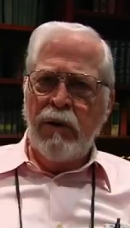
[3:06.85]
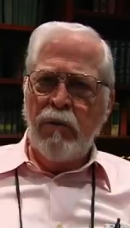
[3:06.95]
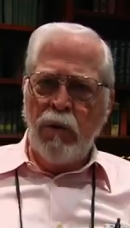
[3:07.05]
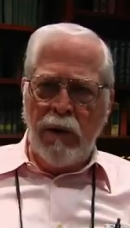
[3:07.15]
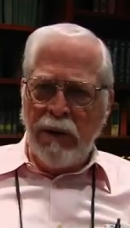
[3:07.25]

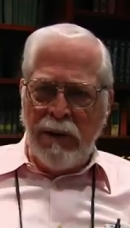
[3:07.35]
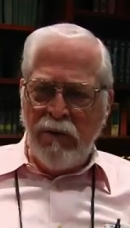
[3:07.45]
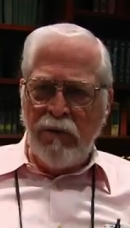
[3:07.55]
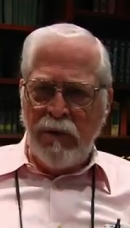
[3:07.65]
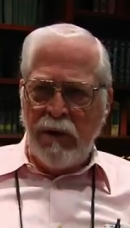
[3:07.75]
where I
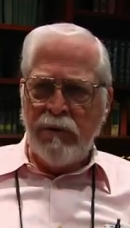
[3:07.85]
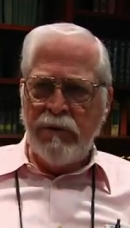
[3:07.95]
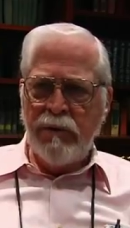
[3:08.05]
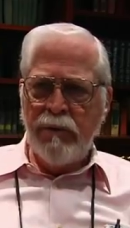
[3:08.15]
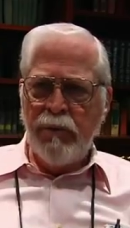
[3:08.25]
never
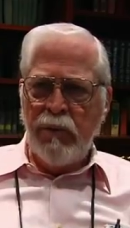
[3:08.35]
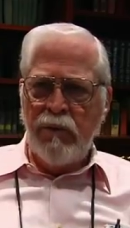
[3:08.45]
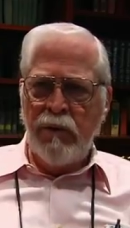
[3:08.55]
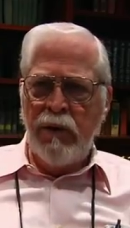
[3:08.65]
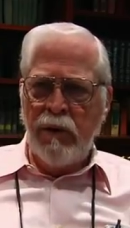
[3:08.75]
felt
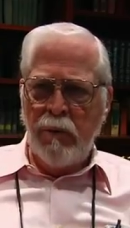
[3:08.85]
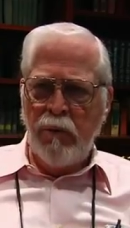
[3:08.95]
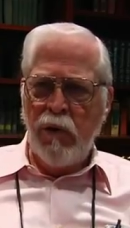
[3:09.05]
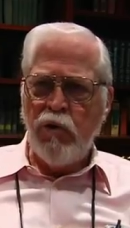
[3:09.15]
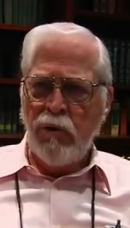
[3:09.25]
the
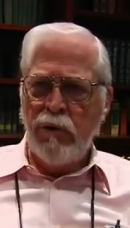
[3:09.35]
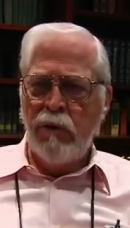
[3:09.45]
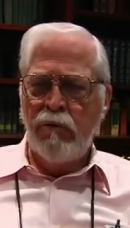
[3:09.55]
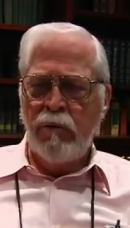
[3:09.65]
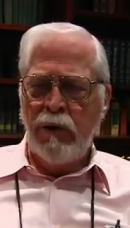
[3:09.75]
oppression
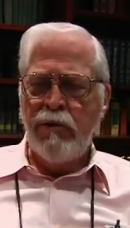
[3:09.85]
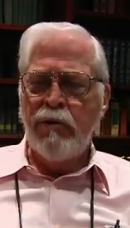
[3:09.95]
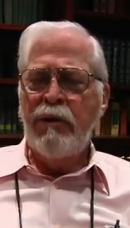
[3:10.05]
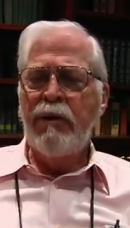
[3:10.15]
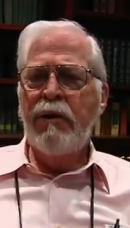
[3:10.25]
of religion.